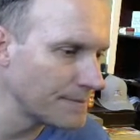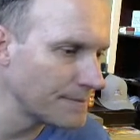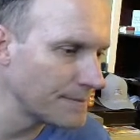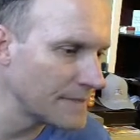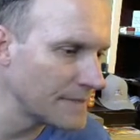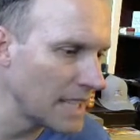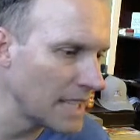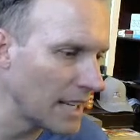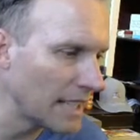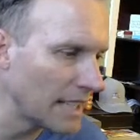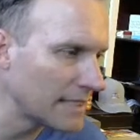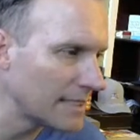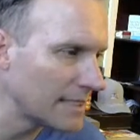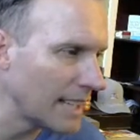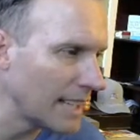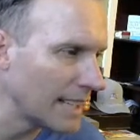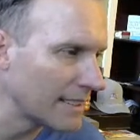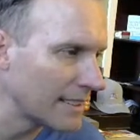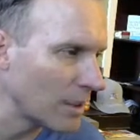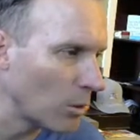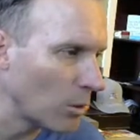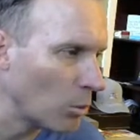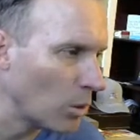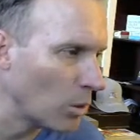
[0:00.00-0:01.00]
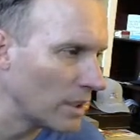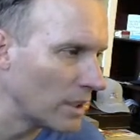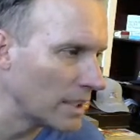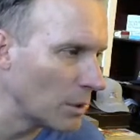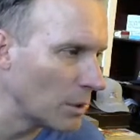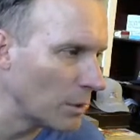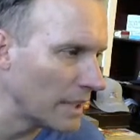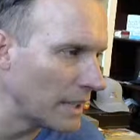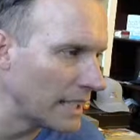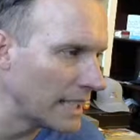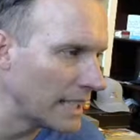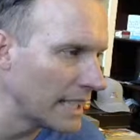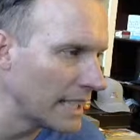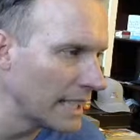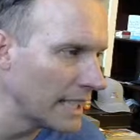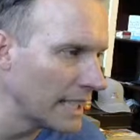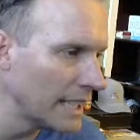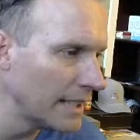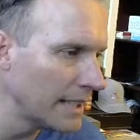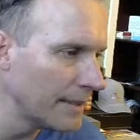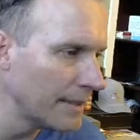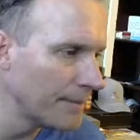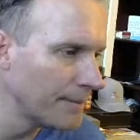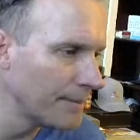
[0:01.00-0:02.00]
No, that's not the one that we did.